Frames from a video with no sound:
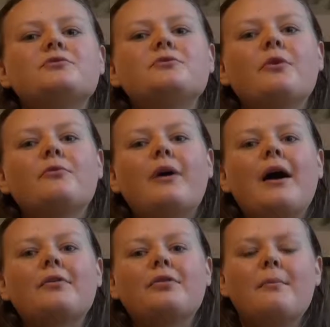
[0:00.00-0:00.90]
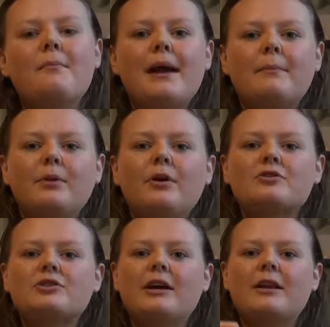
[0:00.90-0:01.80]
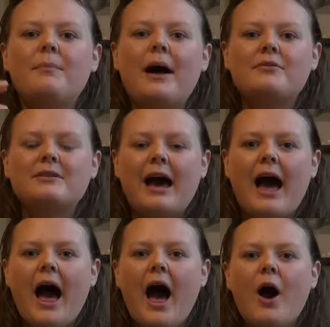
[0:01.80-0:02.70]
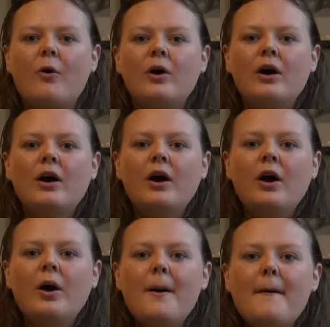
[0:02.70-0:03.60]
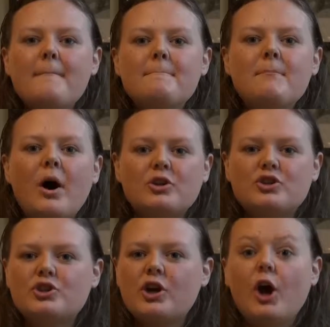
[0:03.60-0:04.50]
to around the main plot and about how much